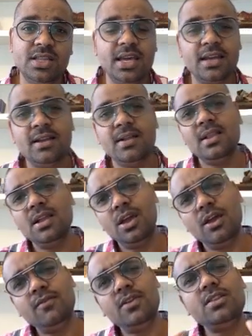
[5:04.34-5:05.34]
there?
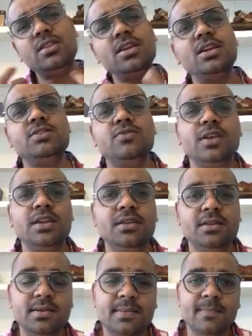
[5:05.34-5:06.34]
Everything is
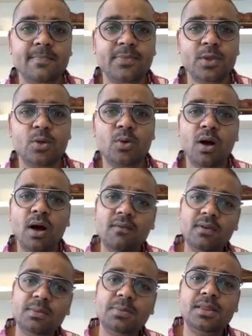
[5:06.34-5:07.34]
worried. Oh, how
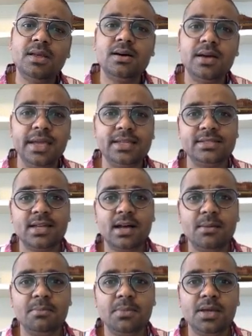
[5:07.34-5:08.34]
will be the
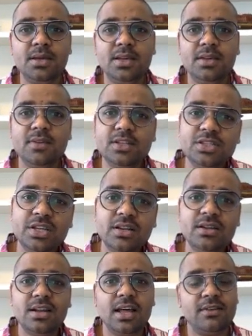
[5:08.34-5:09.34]
exam? Even
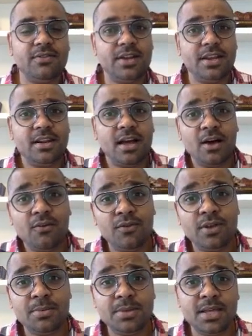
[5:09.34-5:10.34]
children are worried. How
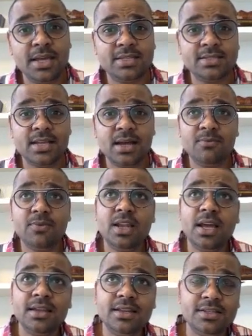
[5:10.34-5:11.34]
will be the exam? Will
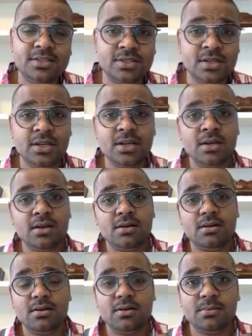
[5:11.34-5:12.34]
I reach
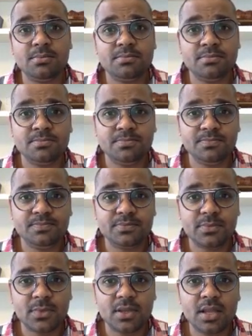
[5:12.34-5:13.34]
the
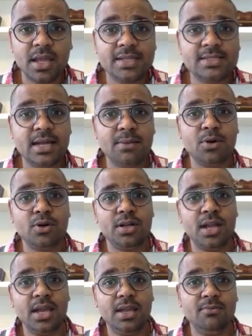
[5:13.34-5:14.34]
exam on
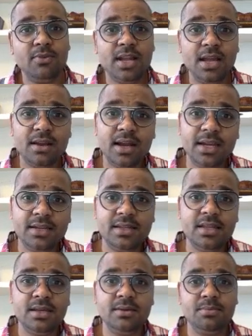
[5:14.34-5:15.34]
time? Will I write
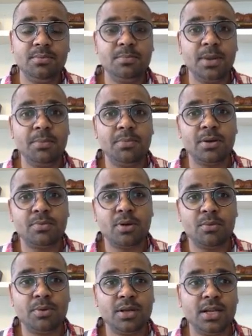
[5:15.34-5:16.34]
the paper
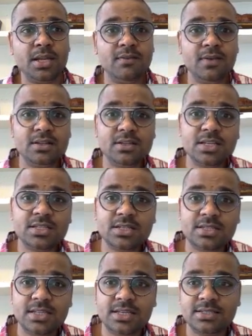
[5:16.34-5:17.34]
properly? Will teacher
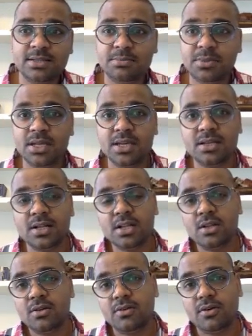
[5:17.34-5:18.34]
say something?
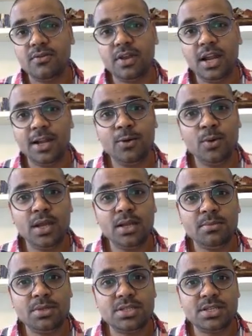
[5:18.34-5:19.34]
Or will I do any
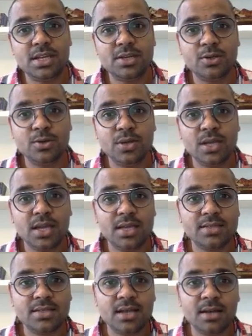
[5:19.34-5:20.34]
mistake during
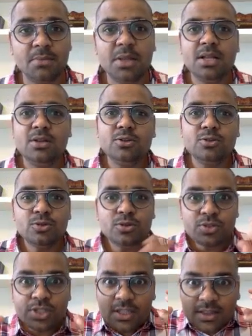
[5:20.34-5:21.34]
exam? So you
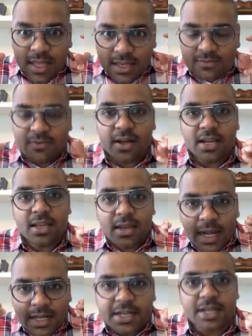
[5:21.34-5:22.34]
see, there is worry
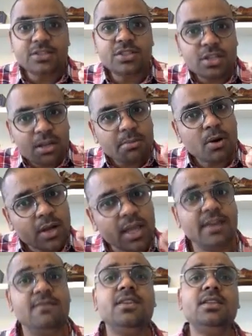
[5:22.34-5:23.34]
and tension about
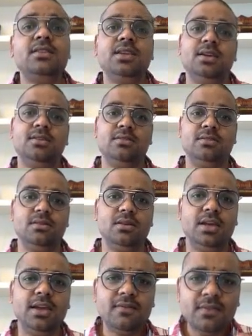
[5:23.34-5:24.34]
everything,
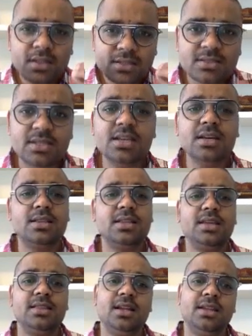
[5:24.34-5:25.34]
every single
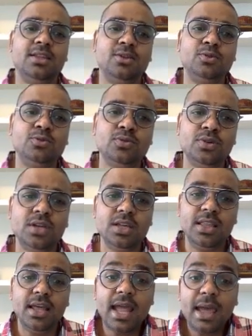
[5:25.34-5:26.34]
thing that they do.
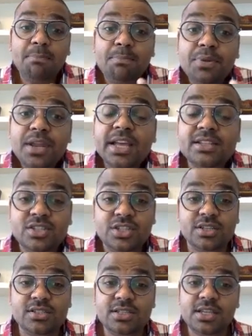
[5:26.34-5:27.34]
Their
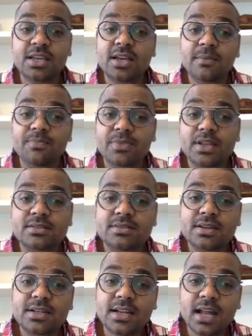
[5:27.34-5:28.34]
apprehension, see, it's
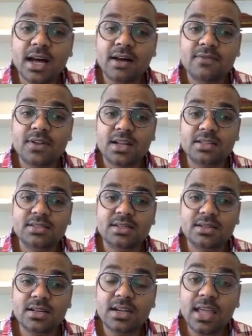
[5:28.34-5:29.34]
written after
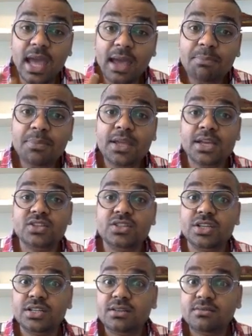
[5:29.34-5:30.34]
uncertainty,
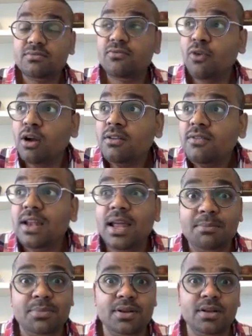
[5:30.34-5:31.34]
apprehension. What will
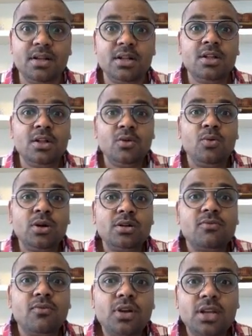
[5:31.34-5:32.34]
happen? What
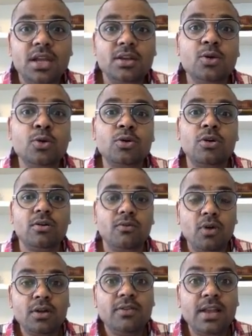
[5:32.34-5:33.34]
can go wrong?
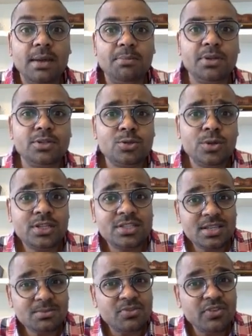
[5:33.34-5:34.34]
What will happen? So it
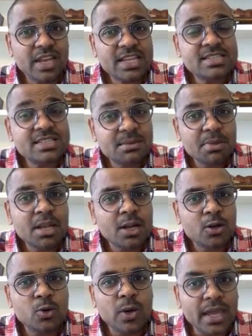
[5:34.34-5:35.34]
seems very
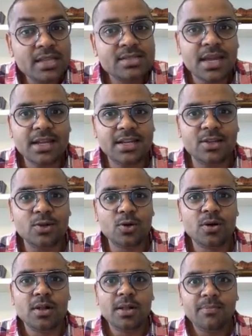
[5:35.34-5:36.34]
similar to anxiety,
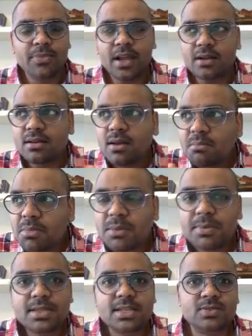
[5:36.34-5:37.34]
no? That
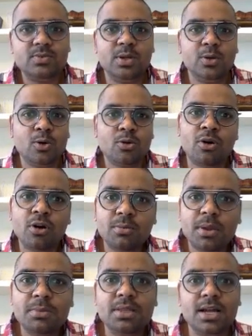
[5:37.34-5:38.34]
maybe this will go wrong,
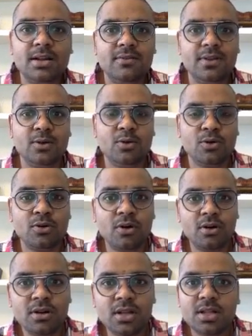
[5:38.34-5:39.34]
maybe that will go
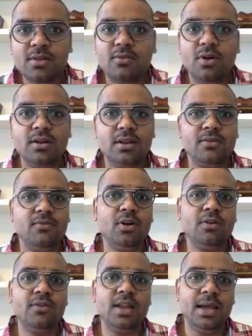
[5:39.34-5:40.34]
wrong.
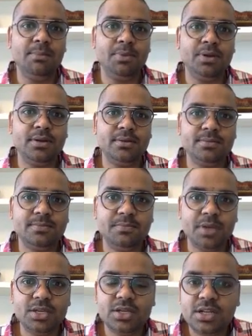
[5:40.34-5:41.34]
What will happen?
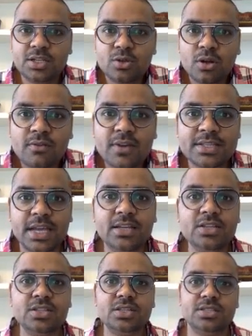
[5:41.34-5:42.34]
Patient is always
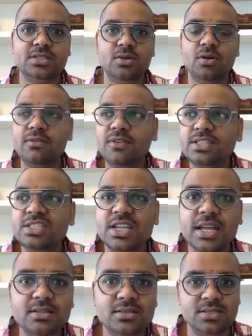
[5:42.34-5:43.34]
anxious, always
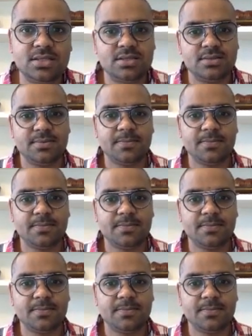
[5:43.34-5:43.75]
tense.